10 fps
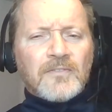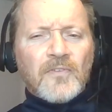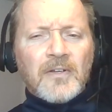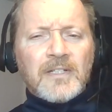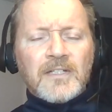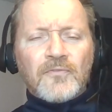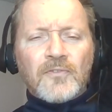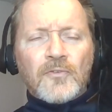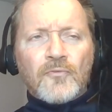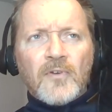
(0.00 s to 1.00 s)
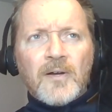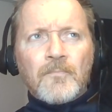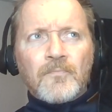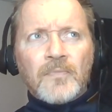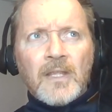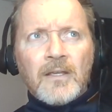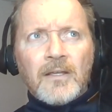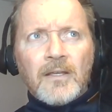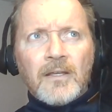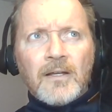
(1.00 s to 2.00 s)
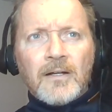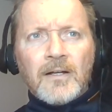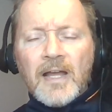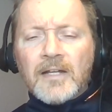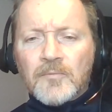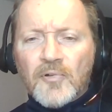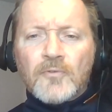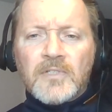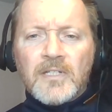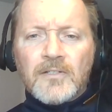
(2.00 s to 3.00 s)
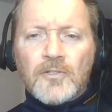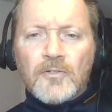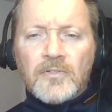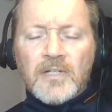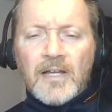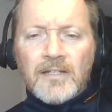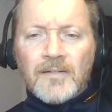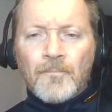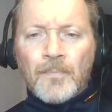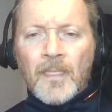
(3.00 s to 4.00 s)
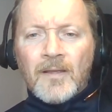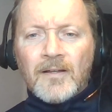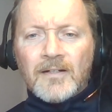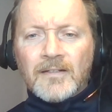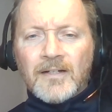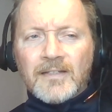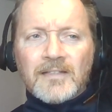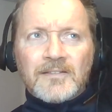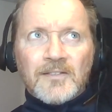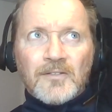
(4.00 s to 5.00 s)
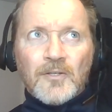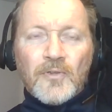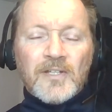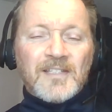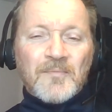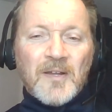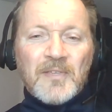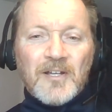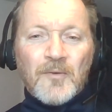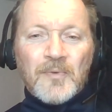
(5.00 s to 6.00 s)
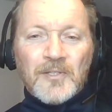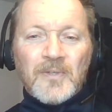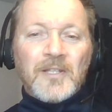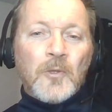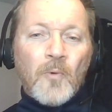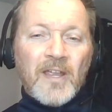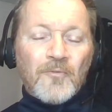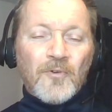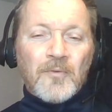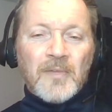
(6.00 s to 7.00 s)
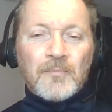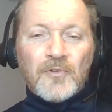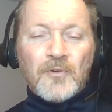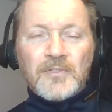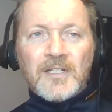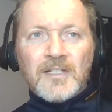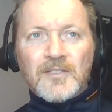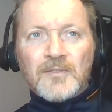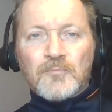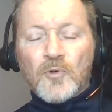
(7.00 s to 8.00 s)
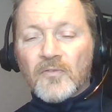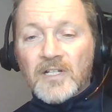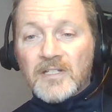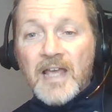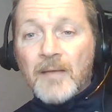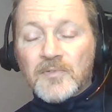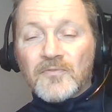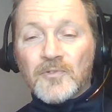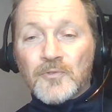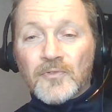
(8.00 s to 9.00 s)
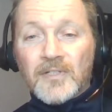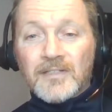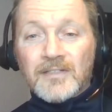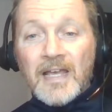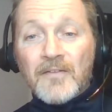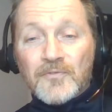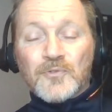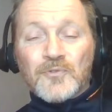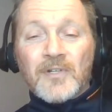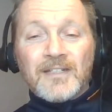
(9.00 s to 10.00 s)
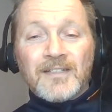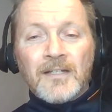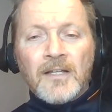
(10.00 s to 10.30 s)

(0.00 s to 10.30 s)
very different from uh, adding protein to your diet. I, I, get that creatine might be helping you in the weight room, and protein is more of an adaptive nutrient after training.